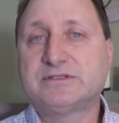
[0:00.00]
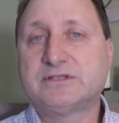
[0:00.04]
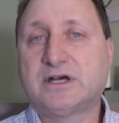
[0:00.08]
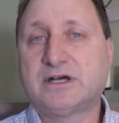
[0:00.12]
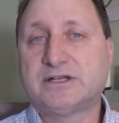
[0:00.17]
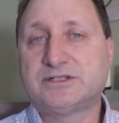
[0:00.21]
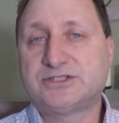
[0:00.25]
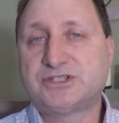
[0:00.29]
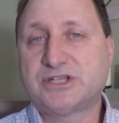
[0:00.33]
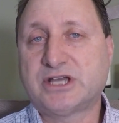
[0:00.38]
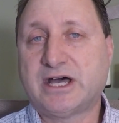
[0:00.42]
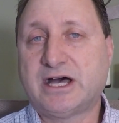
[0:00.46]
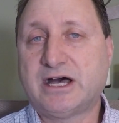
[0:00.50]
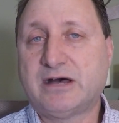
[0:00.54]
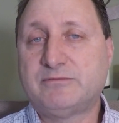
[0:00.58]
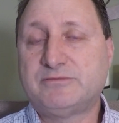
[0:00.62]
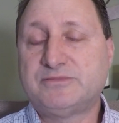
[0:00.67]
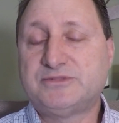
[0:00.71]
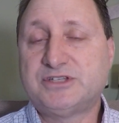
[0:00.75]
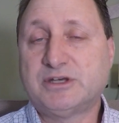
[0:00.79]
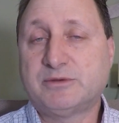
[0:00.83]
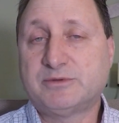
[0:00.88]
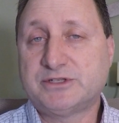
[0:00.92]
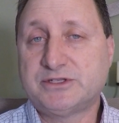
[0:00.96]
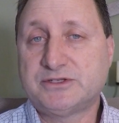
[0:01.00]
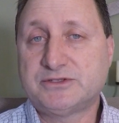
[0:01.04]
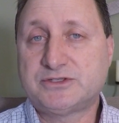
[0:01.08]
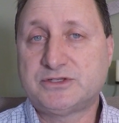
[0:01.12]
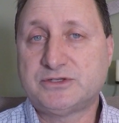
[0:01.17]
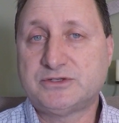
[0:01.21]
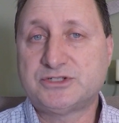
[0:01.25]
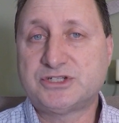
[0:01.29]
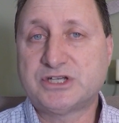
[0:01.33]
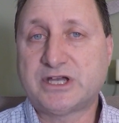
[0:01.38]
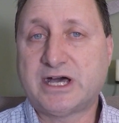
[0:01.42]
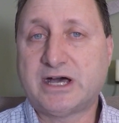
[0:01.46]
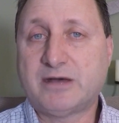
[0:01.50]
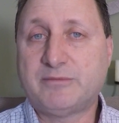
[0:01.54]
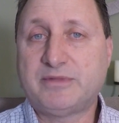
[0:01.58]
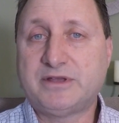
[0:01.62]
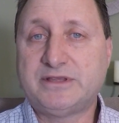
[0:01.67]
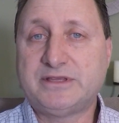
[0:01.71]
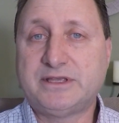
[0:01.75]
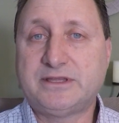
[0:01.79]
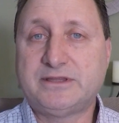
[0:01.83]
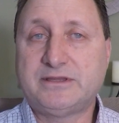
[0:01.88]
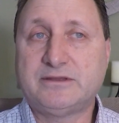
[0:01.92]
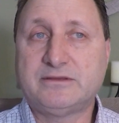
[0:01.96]
a job, W two job,
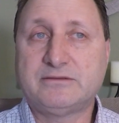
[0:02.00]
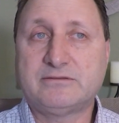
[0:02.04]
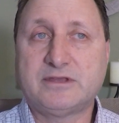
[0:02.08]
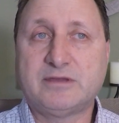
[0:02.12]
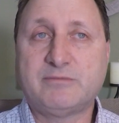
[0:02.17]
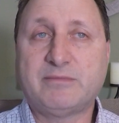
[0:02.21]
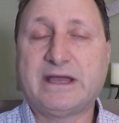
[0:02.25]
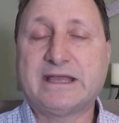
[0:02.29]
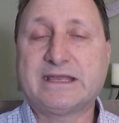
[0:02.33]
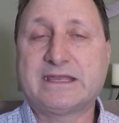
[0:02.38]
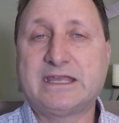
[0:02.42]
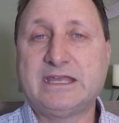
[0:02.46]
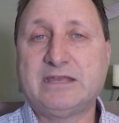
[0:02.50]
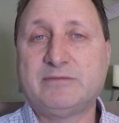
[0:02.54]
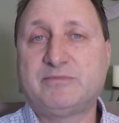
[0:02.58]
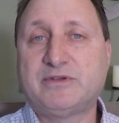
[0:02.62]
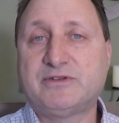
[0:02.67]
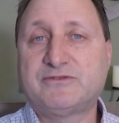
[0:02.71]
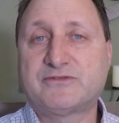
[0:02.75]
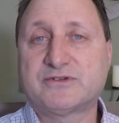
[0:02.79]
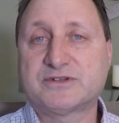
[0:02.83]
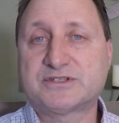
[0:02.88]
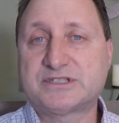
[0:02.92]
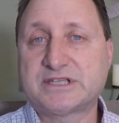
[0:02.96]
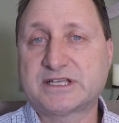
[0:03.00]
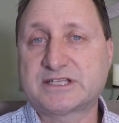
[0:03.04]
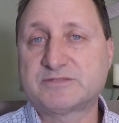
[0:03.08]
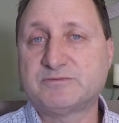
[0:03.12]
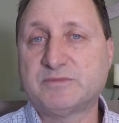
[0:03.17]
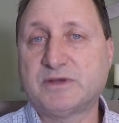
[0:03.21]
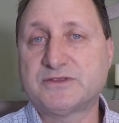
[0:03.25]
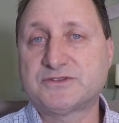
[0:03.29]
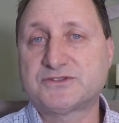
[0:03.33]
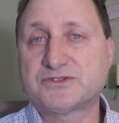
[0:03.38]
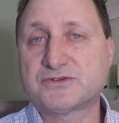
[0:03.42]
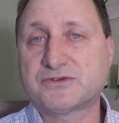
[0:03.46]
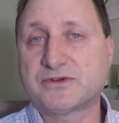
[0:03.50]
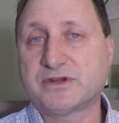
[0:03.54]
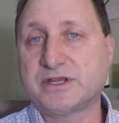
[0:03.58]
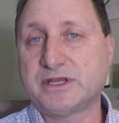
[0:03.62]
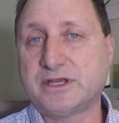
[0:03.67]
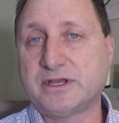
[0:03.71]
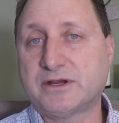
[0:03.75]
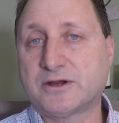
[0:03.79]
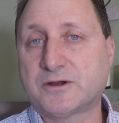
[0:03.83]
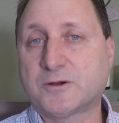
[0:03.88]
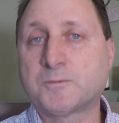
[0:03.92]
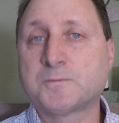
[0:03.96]
and then they might keep it for six months or a
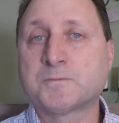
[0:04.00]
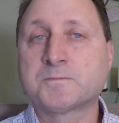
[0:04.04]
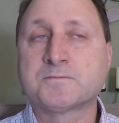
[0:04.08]
year